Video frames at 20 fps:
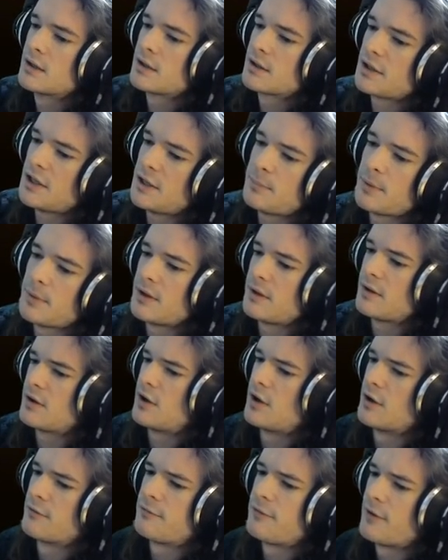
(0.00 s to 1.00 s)
Keep it
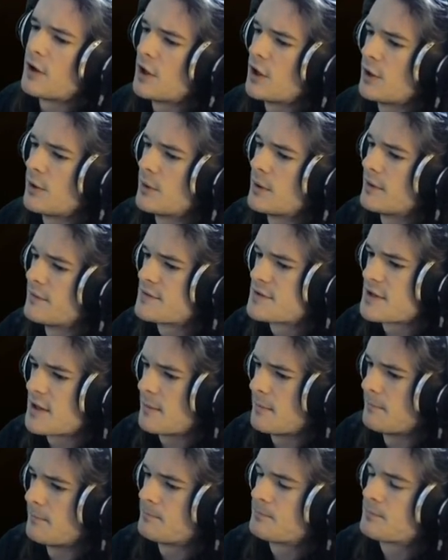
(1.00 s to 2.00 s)
on follow of
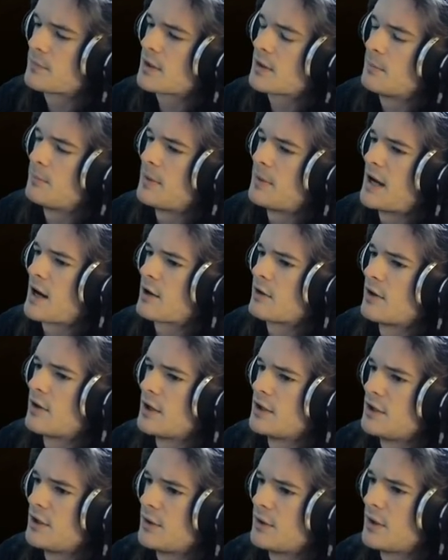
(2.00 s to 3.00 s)
some
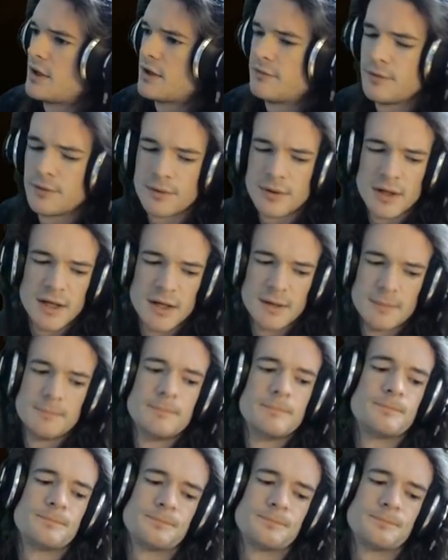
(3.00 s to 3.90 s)
backline unit if you can.